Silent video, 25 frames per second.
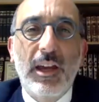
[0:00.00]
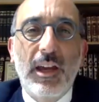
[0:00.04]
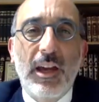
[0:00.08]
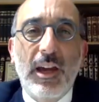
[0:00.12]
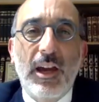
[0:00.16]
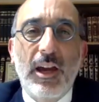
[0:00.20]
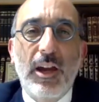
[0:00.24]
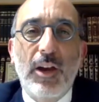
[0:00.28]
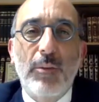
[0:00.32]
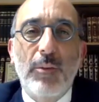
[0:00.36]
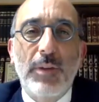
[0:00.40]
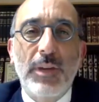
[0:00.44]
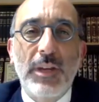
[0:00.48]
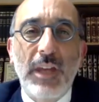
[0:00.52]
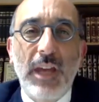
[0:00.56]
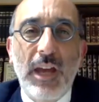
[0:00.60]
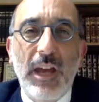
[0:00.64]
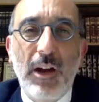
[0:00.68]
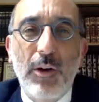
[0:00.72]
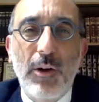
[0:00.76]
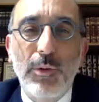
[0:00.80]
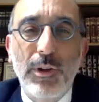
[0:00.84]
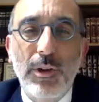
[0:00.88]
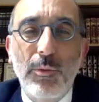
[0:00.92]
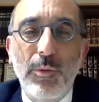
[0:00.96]
But
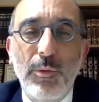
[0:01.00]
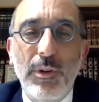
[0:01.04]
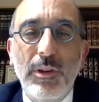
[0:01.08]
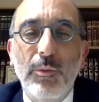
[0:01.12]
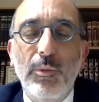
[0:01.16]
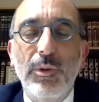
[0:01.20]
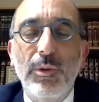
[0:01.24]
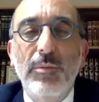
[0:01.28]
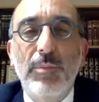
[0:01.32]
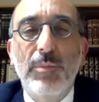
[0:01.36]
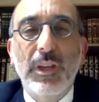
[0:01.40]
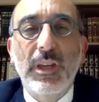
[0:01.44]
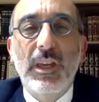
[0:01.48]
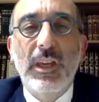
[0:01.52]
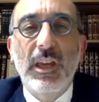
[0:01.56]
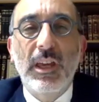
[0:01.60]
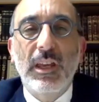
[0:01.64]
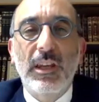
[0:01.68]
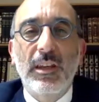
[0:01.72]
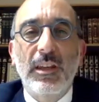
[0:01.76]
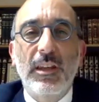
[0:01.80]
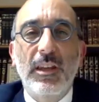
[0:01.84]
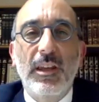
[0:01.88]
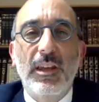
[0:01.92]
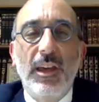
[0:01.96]
now we
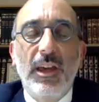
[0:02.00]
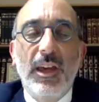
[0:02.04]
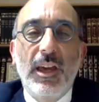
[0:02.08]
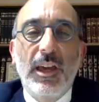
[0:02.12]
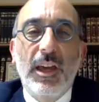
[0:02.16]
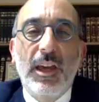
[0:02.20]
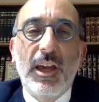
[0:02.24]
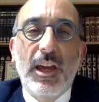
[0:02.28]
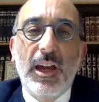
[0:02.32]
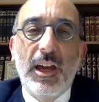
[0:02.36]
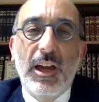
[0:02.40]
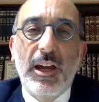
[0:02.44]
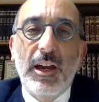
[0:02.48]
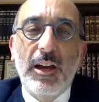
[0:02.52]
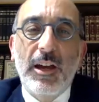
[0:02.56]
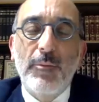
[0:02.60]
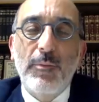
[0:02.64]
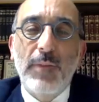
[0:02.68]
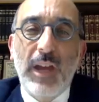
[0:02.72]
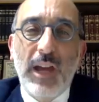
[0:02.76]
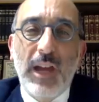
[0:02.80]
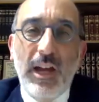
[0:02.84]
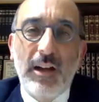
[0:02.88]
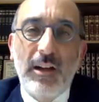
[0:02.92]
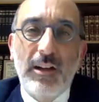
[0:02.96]
begin
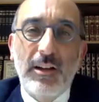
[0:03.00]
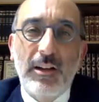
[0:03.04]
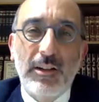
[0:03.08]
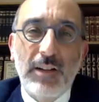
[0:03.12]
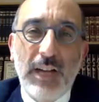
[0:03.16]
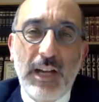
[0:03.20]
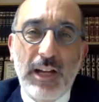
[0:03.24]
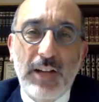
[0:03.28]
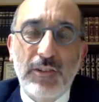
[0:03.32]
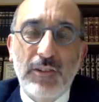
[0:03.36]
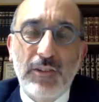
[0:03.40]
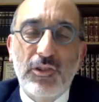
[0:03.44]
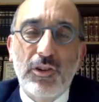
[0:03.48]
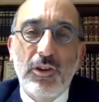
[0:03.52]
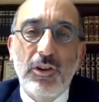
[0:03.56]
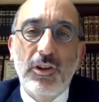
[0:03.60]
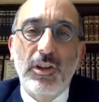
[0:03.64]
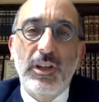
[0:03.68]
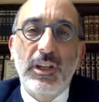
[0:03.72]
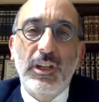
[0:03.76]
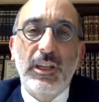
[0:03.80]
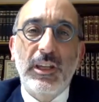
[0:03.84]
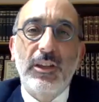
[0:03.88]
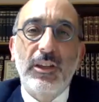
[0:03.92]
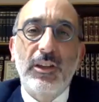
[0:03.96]
our
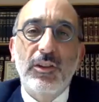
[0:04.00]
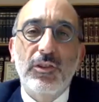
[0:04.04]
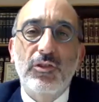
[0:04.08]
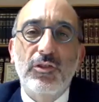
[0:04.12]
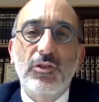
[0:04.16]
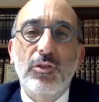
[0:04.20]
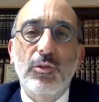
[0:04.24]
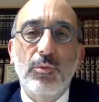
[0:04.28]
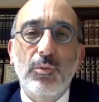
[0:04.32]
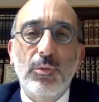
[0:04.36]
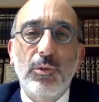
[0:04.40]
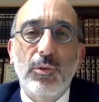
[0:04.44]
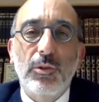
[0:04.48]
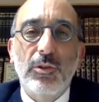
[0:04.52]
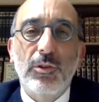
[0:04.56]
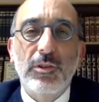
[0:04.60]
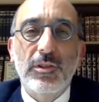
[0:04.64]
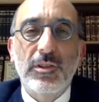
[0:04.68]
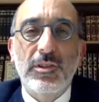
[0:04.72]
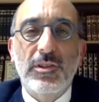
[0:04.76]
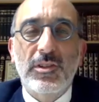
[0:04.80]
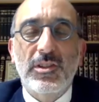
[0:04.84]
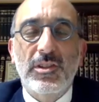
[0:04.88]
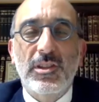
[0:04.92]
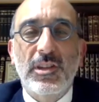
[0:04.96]
journey
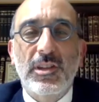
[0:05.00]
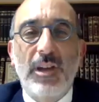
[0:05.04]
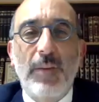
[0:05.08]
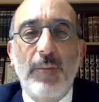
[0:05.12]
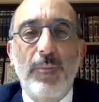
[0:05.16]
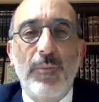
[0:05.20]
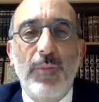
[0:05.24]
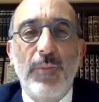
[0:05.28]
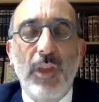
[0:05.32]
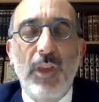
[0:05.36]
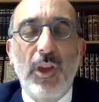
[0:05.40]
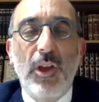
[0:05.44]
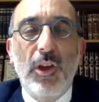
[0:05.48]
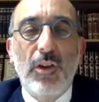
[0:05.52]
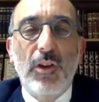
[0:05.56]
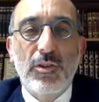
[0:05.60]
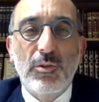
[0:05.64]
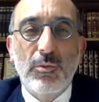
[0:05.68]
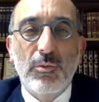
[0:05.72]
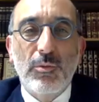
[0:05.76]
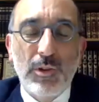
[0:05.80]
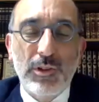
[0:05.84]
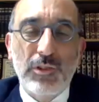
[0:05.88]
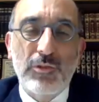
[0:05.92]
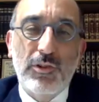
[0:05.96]
towards
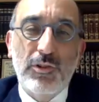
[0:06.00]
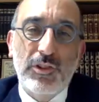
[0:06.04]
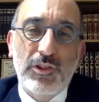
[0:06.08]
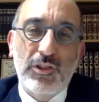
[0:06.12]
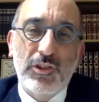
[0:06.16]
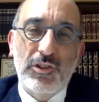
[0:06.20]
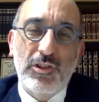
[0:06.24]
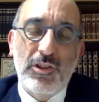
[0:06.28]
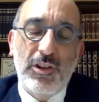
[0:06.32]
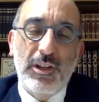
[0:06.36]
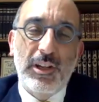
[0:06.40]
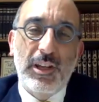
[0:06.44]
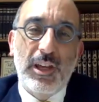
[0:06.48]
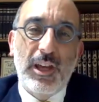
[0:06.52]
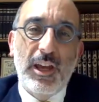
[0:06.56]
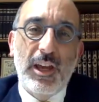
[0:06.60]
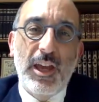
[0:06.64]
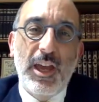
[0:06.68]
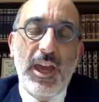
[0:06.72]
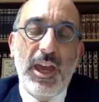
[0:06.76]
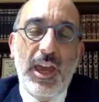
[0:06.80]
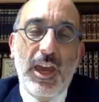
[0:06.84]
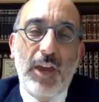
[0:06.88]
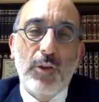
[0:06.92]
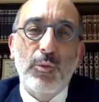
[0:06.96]
Rosh Hashanah,
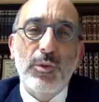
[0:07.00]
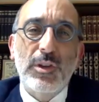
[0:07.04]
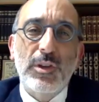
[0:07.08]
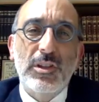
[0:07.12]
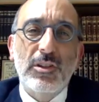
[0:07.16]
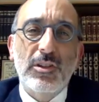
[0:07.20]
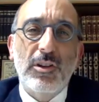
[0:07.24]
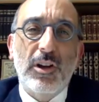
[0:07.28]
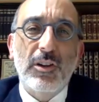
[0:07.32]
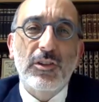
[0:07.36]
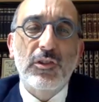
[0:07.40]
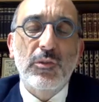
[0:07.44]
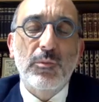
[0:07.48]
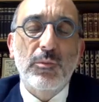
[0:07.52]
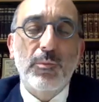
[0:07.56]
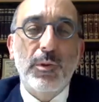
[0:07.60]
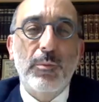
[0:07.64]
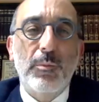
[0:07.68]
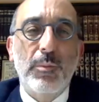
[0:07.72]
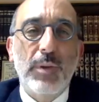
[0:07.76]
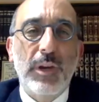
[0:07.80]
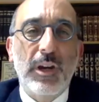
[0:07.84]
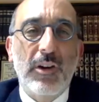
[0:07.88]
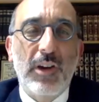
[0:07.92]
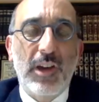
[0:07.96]
and we start to
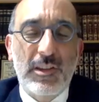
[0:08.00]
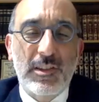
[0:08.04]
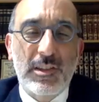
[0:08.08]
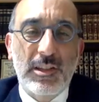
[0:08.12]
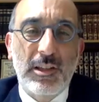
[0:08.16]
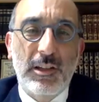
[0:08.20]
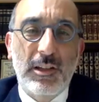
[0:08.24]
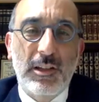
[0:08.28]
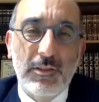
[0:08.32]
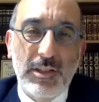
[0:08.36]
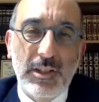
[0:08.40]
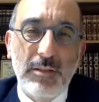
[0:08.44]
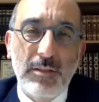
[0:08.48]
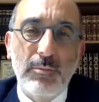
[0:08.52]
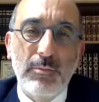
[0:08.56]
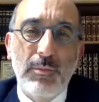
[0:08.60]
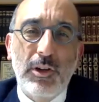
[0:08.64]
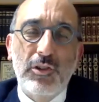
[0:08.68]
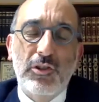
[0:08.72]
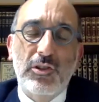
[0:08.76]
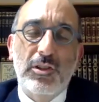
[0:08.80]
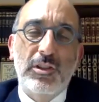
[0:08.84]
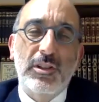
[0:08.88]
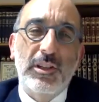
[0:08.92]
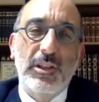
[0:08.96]
prepare ourselves
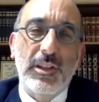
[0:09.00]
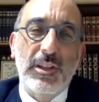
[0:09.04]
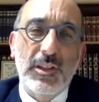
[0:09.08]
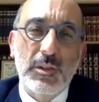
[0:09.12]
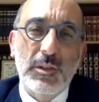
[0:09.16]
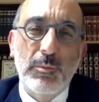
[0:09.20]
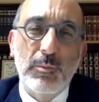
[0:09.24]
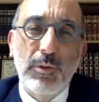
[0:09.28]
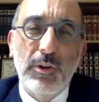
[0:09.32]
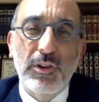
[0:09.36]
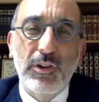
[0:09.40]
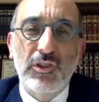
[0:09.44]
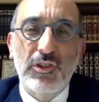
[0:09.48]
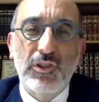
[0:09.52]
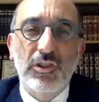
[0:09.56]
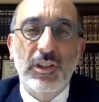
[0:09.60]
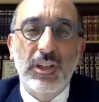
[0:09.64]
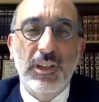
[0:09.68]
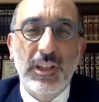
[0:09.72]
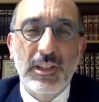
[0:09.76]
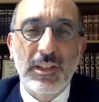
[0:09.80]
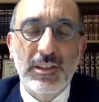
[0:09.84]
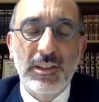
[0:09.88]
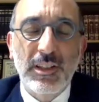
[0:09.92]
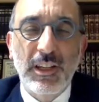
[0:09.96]
emotionally,
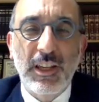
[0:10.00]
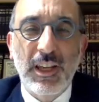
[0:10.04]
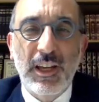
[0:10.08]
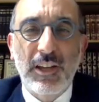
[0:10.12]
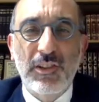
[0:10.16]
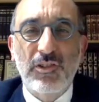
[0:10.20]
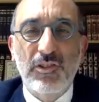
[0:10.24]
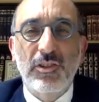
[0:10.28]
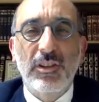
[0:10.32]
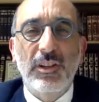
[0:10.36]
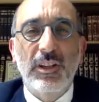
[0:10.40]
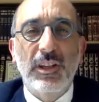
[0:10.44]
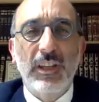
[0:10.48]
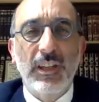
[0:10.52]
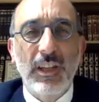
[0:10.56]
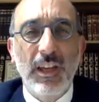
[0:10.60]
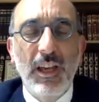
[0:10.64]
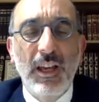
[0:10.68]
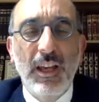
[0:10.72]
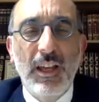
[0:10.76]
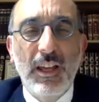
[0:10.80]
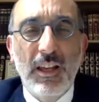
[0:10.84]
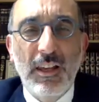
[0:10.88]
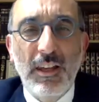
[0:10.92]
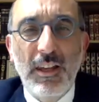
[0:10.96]
spiritually, intellectually,
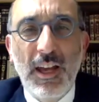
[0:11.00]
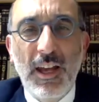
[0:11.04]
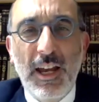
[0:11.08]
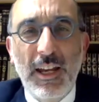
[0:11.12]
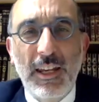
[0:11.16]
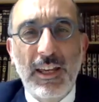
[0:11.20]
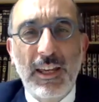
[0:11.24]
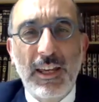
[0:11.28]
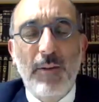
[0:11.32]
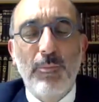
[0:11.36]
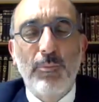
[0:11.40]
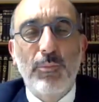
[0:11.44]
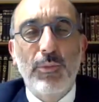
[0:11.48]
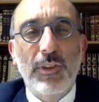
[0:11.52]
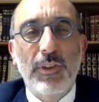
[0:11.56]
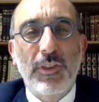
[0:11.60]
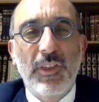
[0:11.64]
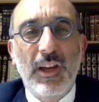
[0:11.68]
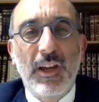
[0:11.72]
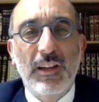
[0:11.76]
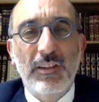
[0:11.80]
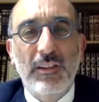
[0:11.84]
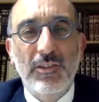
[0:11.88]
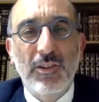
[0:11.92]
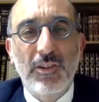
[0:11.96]
lining up with
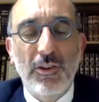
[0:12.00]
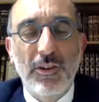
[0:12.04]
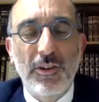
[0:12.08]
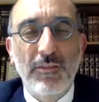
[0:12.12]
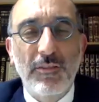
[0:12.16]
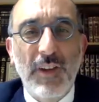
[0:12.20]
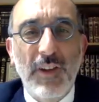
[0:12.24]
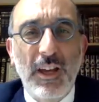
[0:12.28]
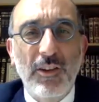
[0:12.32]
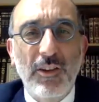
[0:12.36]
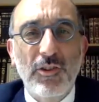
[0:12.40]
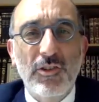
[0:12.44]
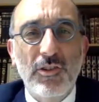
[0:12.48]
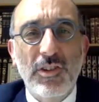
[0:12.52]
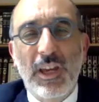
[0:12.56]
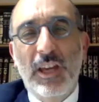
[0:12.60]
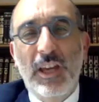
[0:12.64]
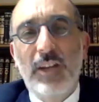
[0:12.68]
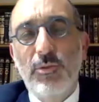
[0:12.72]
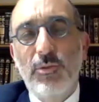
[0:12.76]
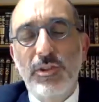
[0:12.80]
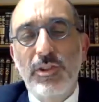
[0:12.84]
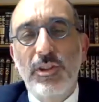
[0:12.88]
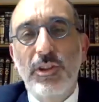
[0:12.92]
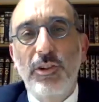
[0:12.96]
our Torah values and
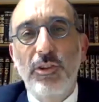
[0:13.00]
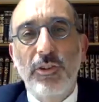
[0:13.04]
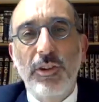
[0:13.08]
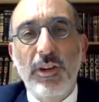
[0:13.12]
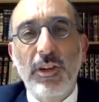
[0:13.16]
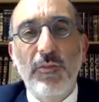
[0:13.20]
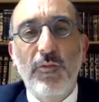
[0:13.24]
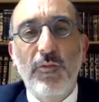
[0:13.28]
also looking